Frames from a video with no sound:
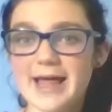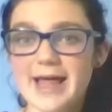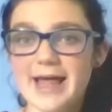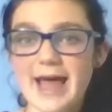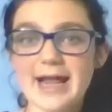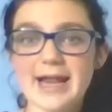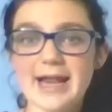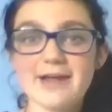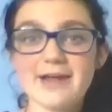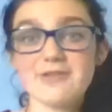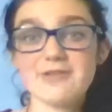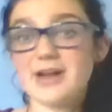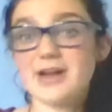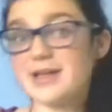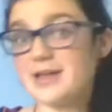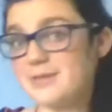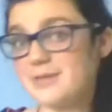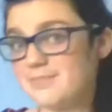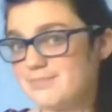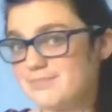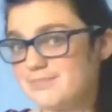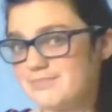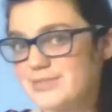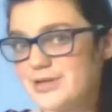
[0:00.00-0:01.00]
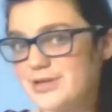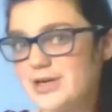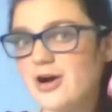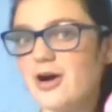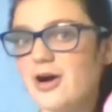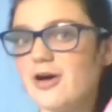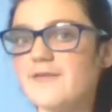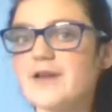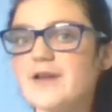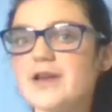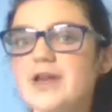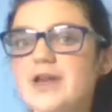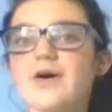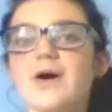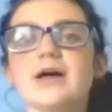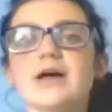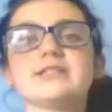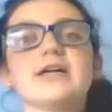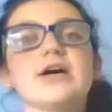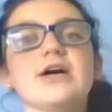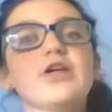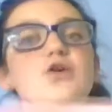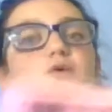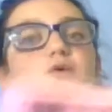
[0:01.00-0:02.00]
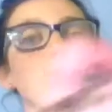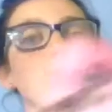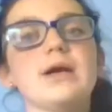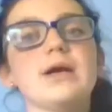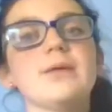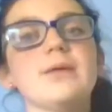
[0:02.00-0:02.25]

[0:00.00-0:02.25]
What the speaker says: at every book haul video, I'll tell you what